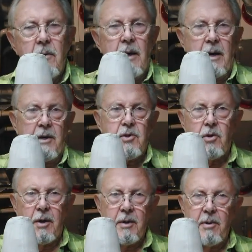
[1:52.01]
and it's
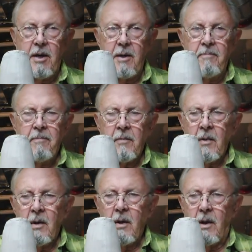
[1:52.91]
going to be
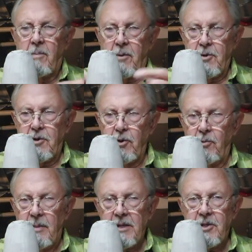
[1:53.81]
a personal
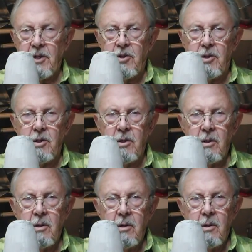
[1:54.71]
message
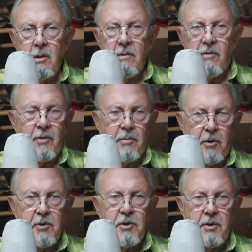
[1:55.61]
for the
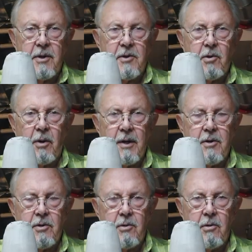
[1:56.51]
person that's going
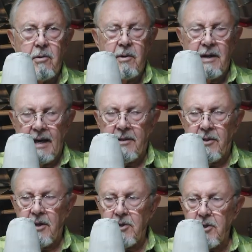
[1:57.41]
to get
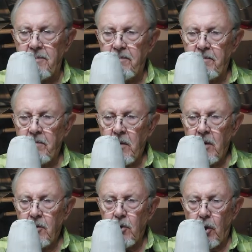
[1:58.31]
this.
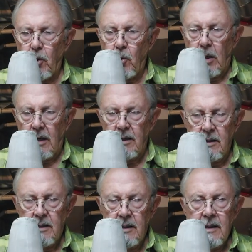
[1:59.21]
So
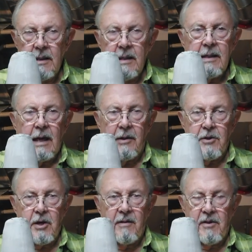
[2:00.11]
now
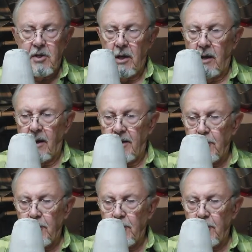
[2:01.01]
there's obviously a lot of